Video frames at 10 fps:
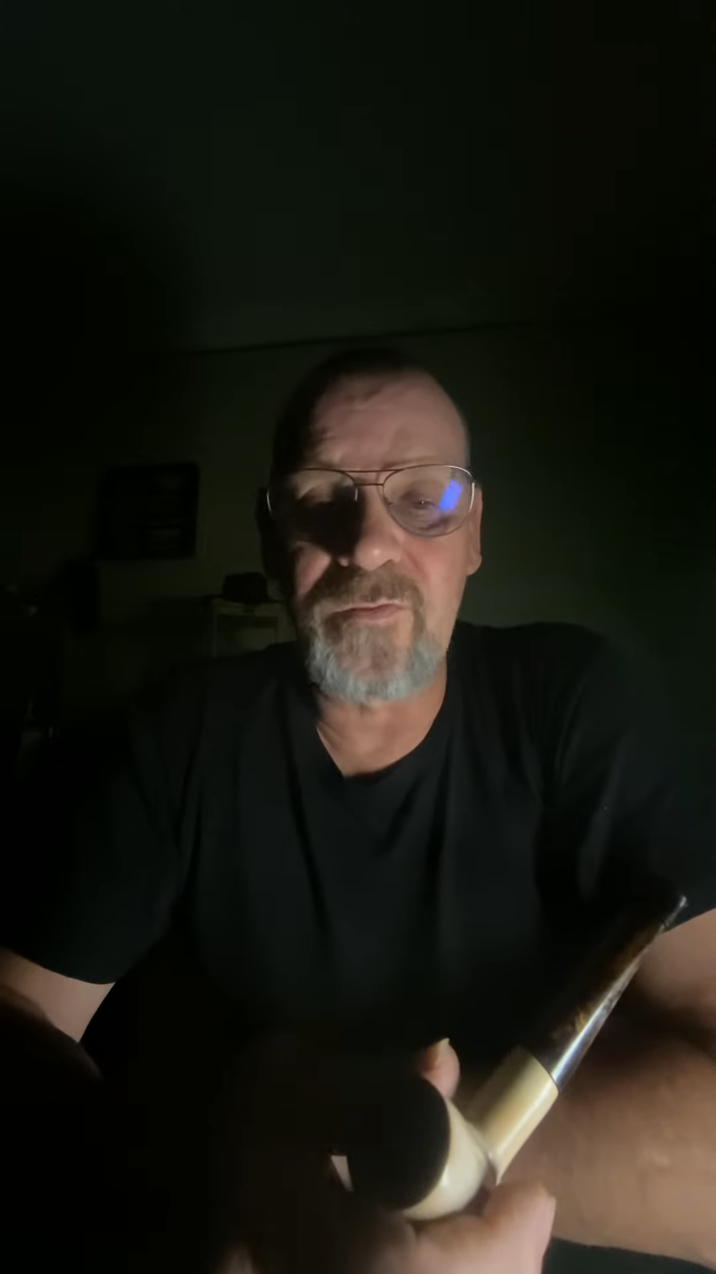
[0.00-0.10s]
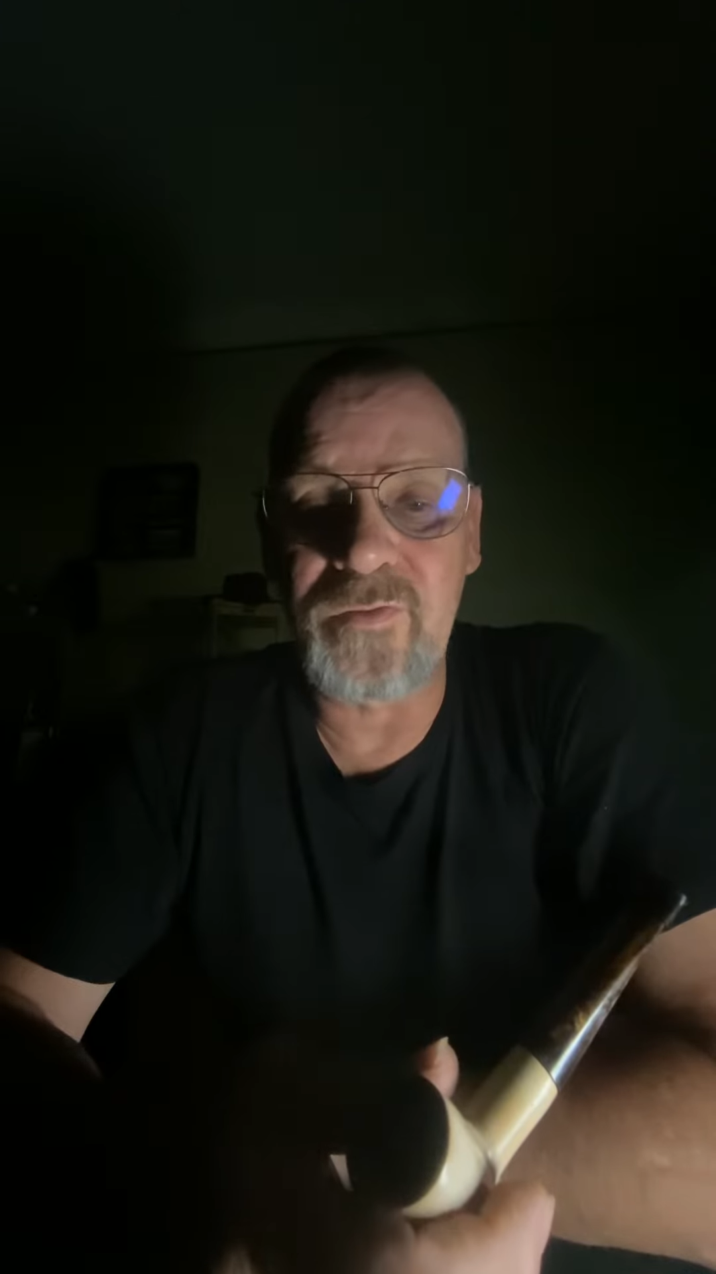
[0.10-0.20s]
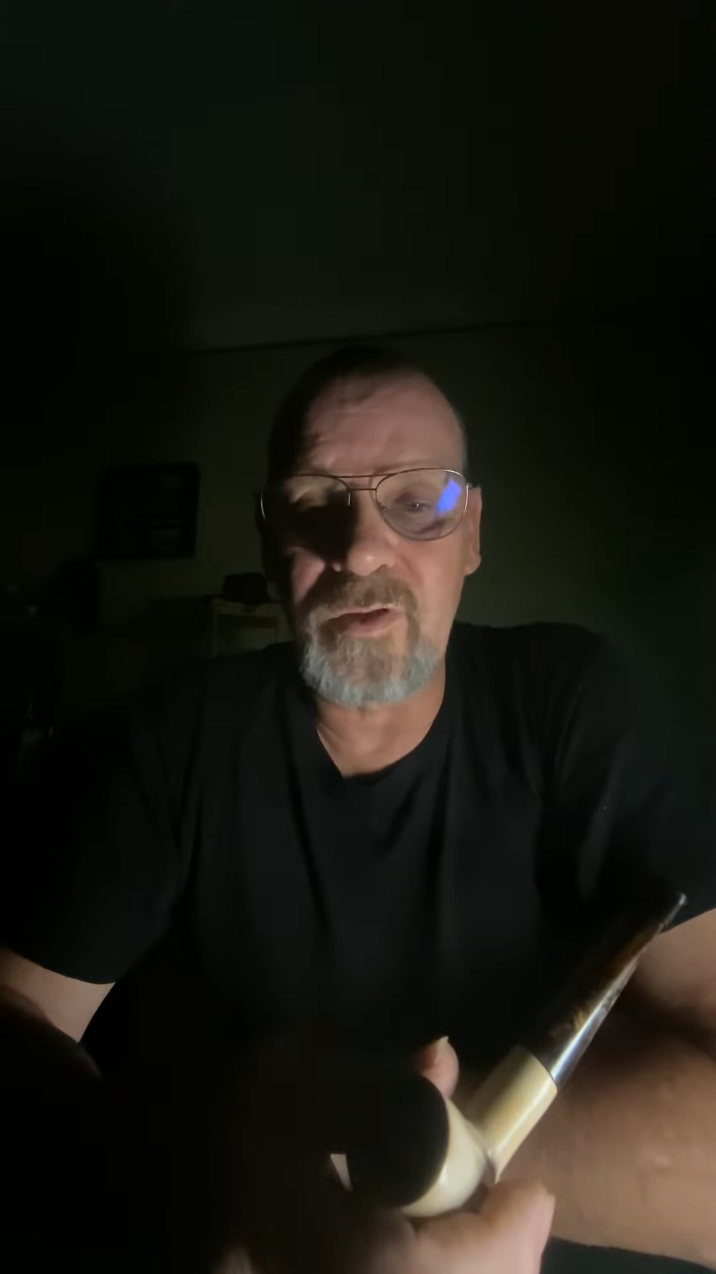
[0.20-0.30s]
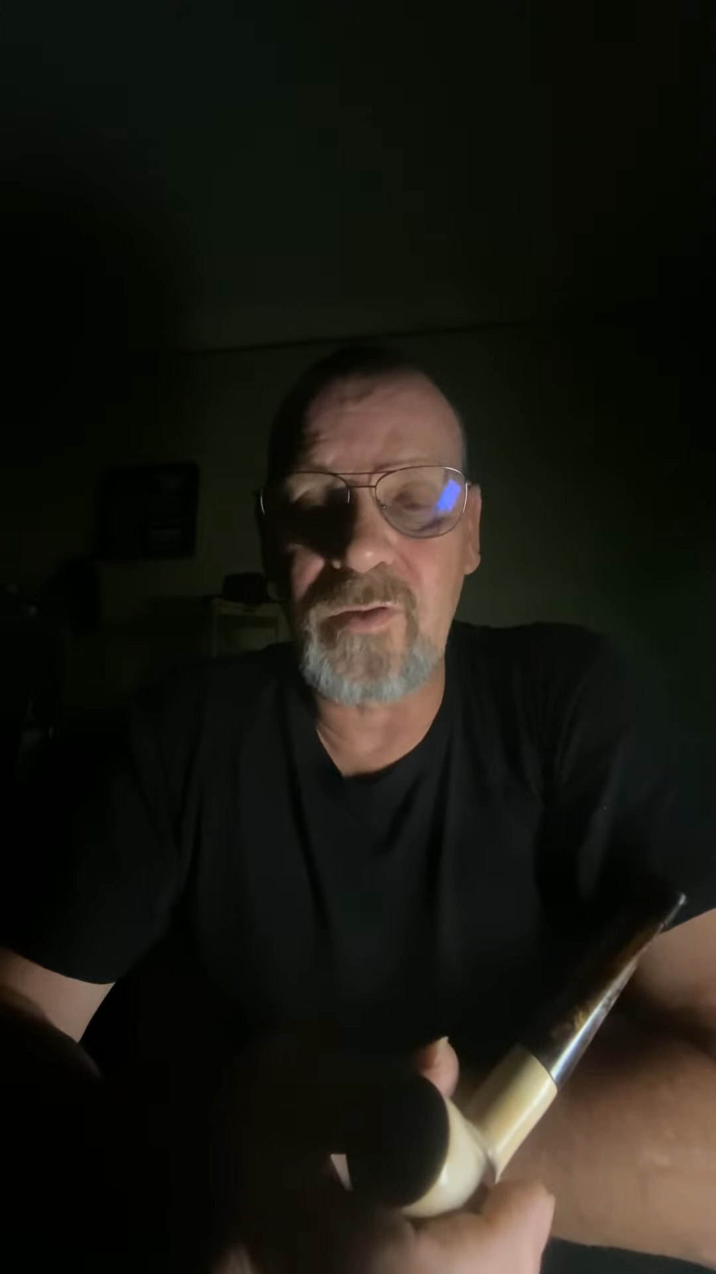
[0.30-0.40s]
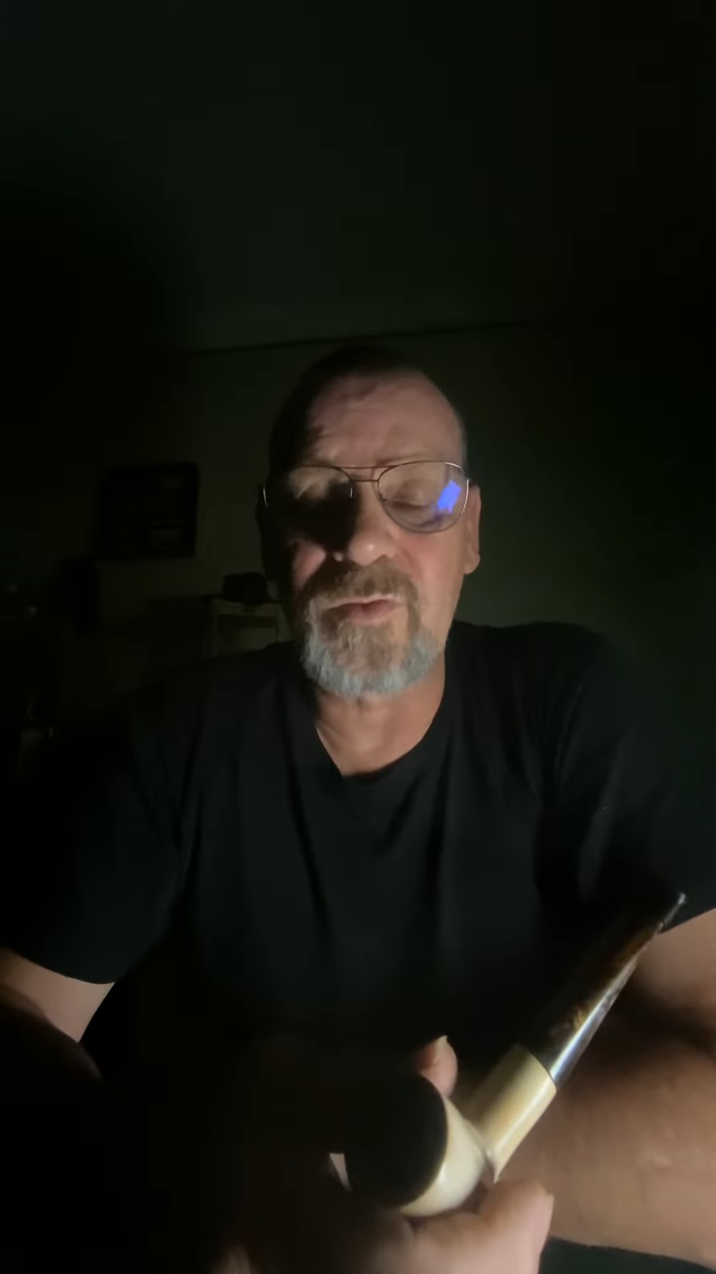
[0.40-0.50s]
the
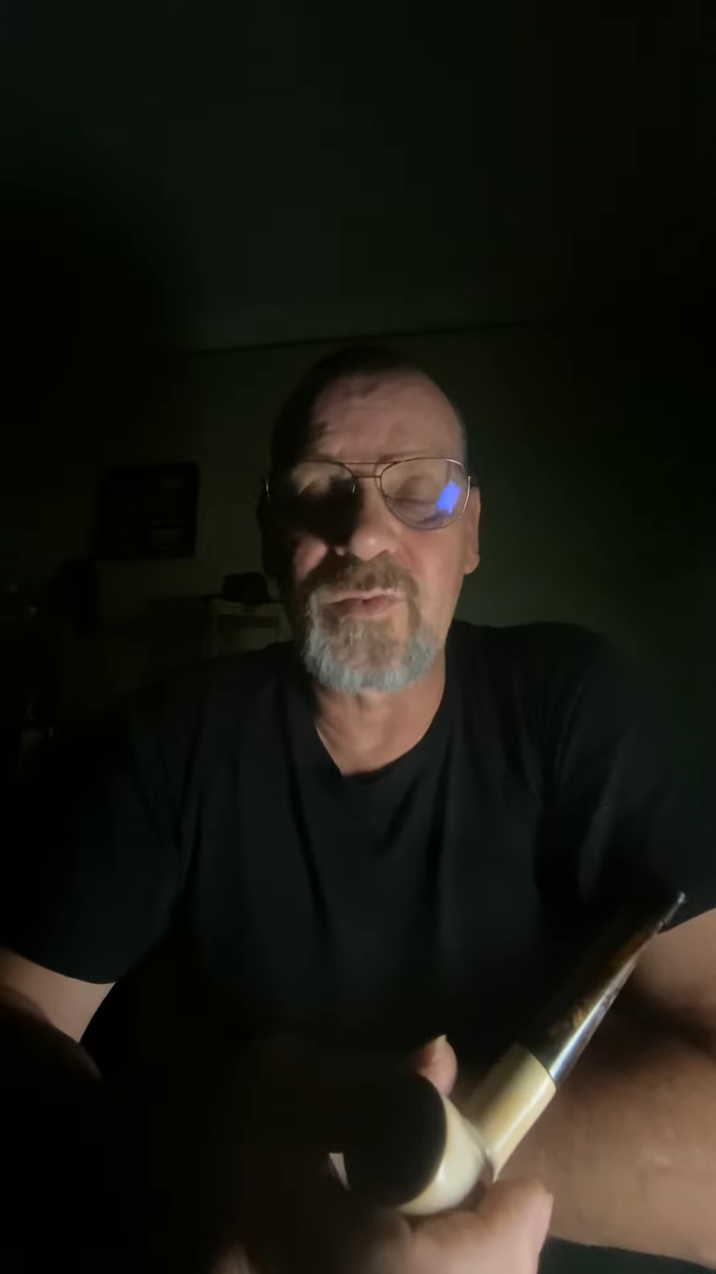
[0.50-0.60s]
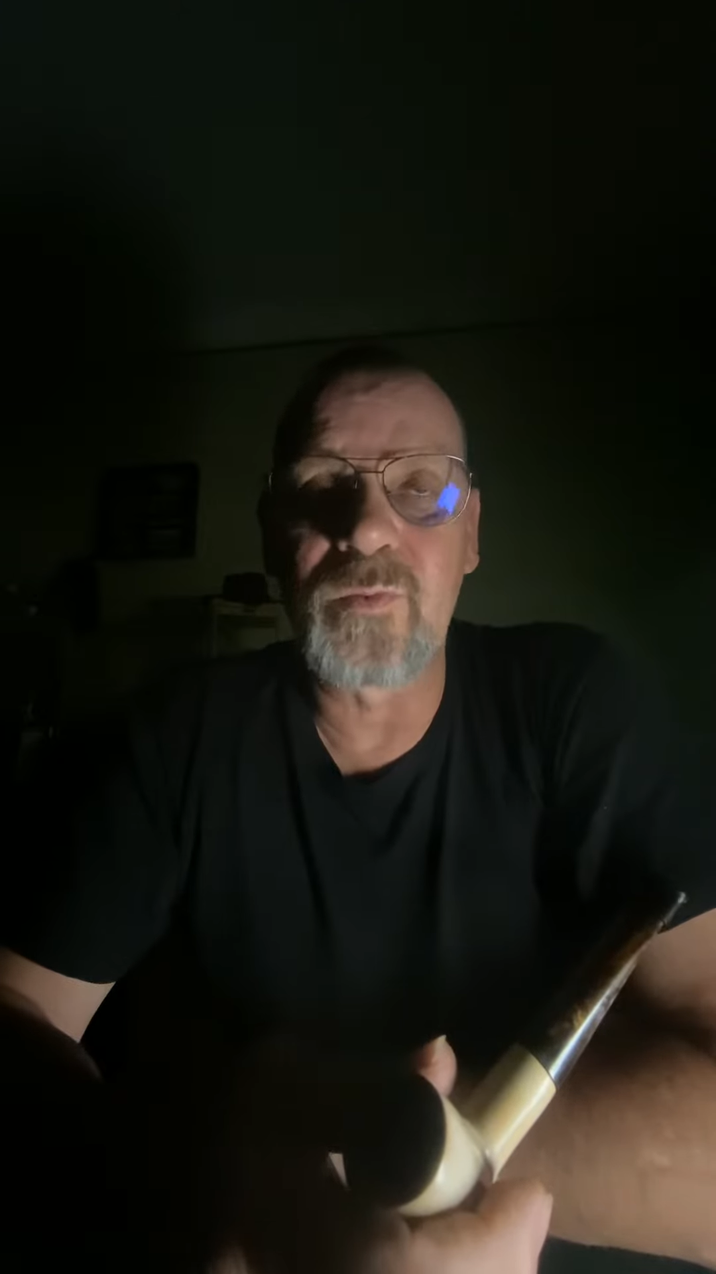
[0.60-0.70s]
videos